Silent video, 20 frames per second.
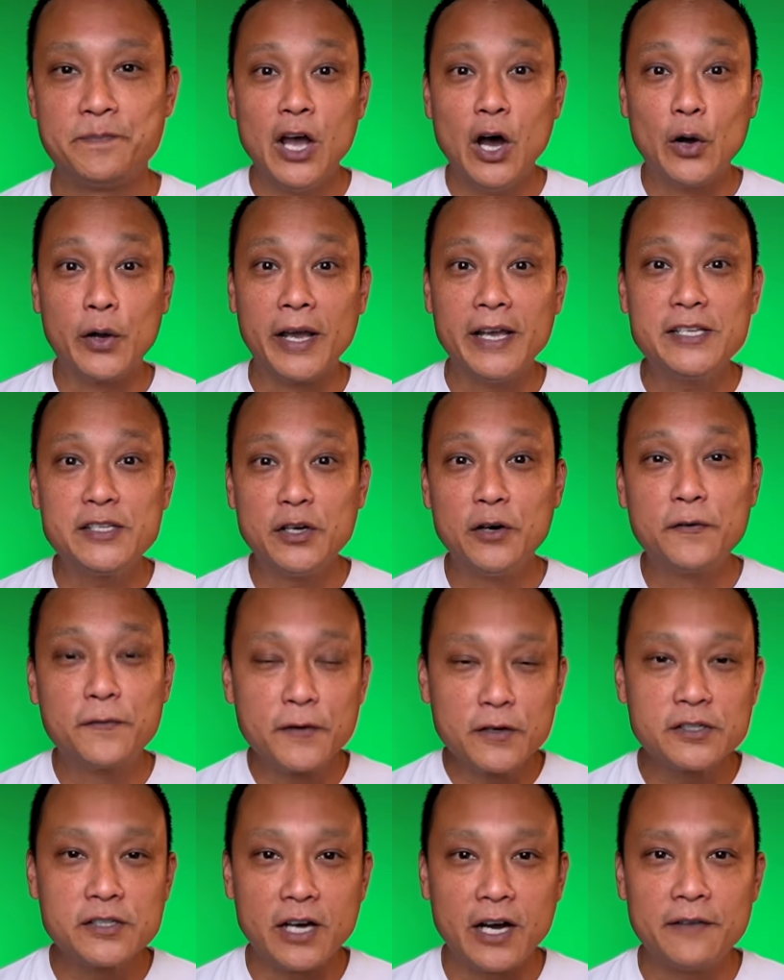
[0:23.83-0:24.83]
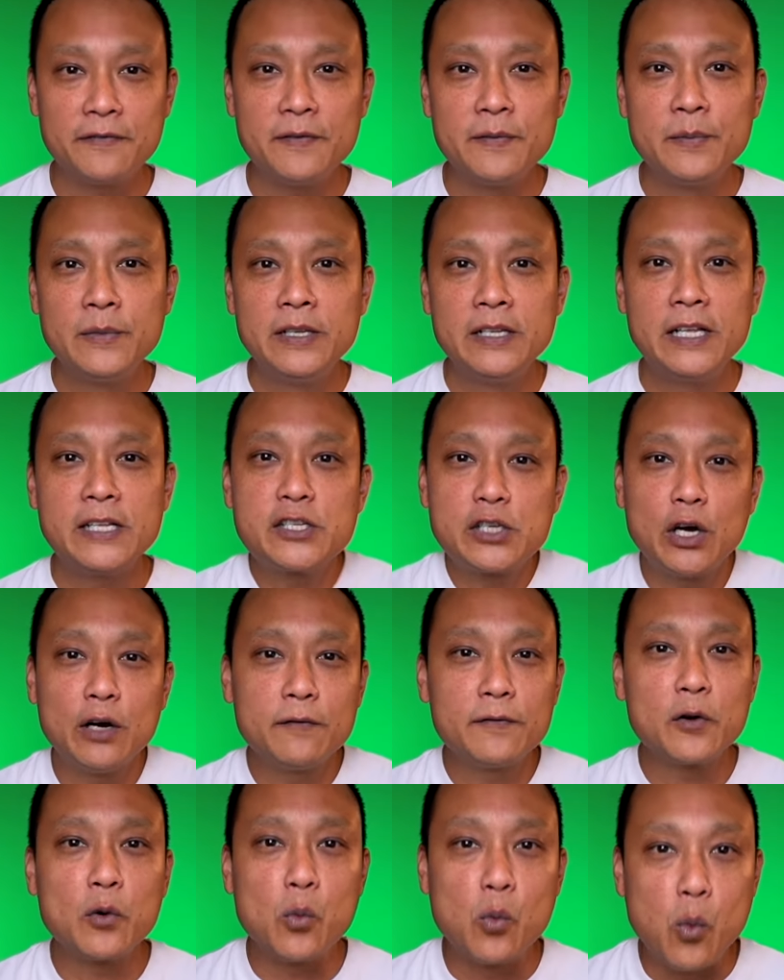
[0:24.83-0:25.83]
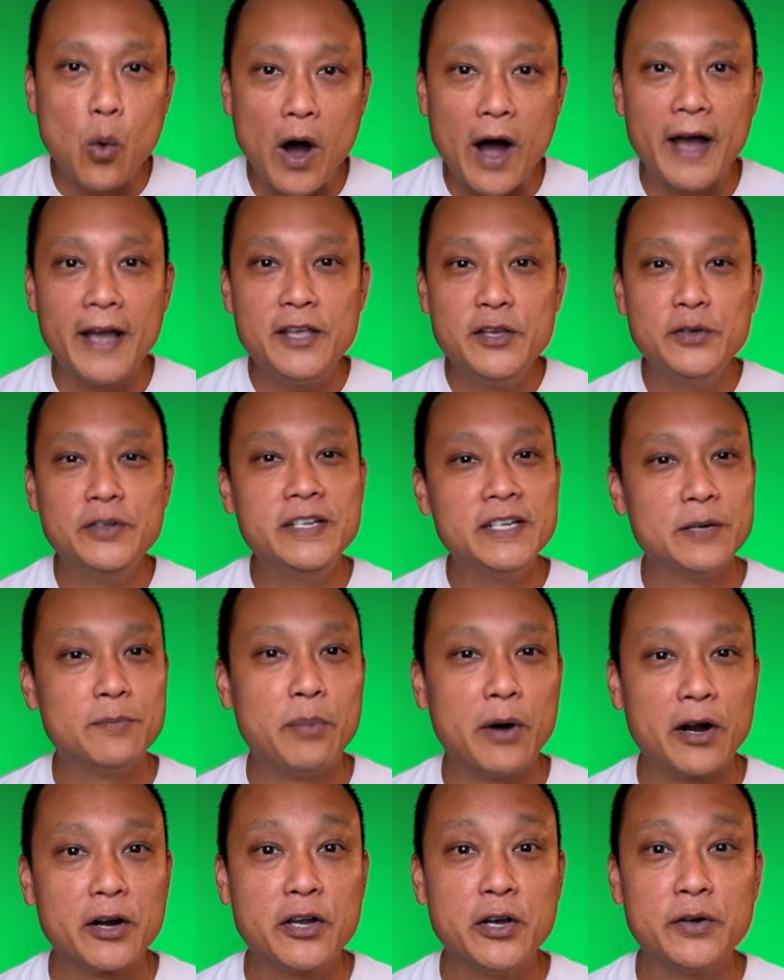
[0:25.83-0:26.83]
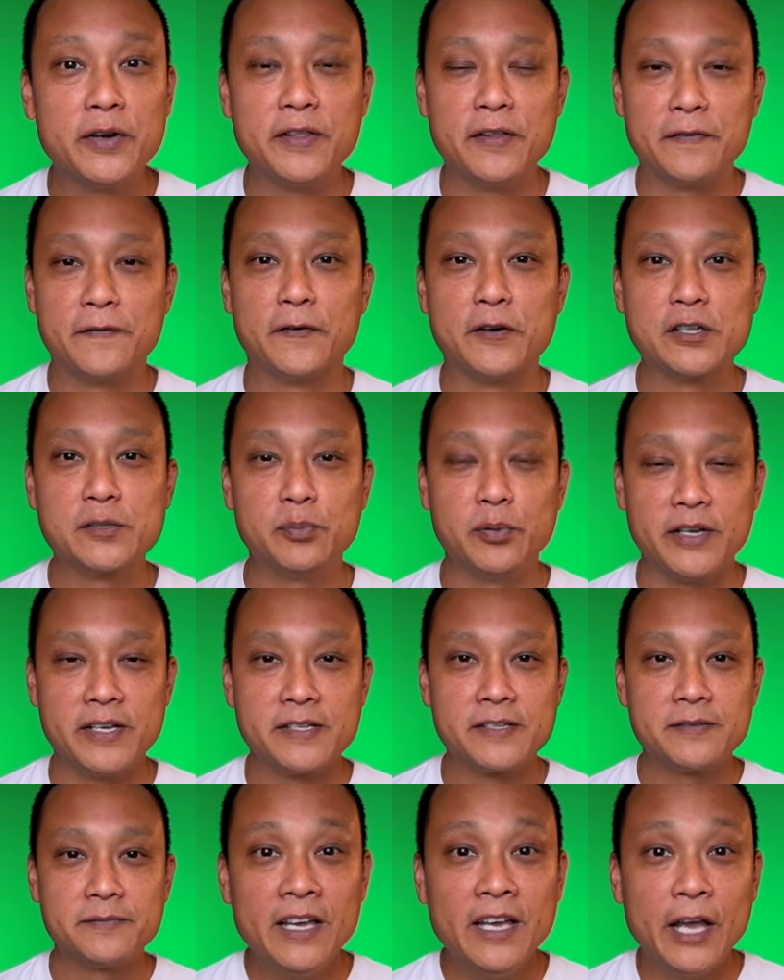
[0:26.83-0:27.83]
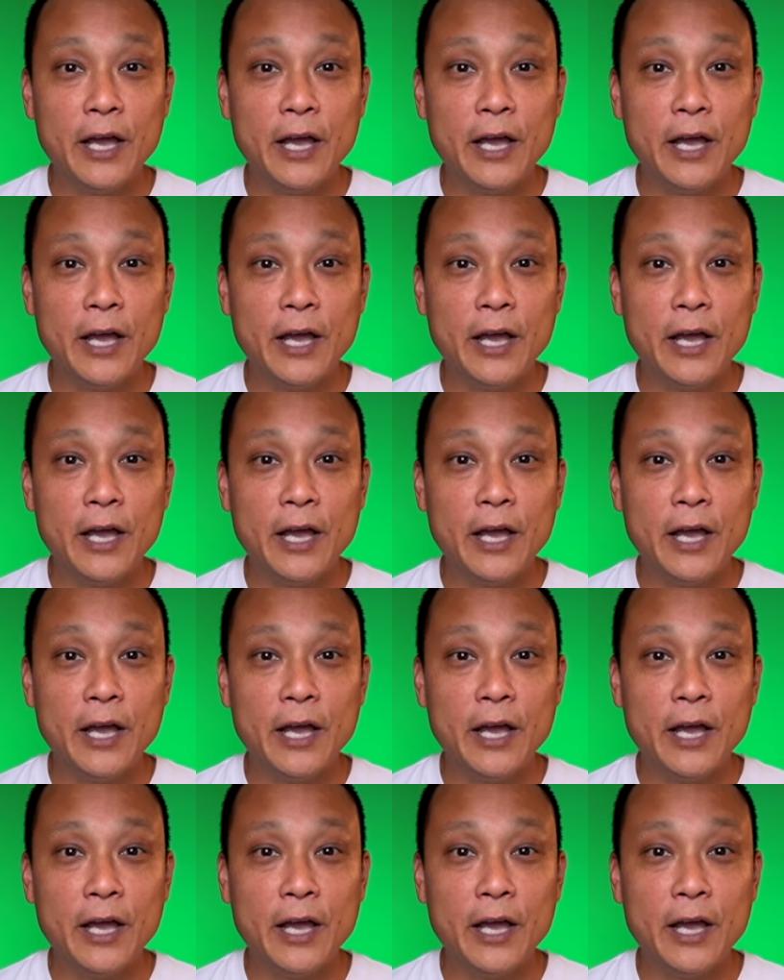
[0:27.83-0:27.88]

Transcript: Okay, so first off, let's go over why you need a barcode in the first place.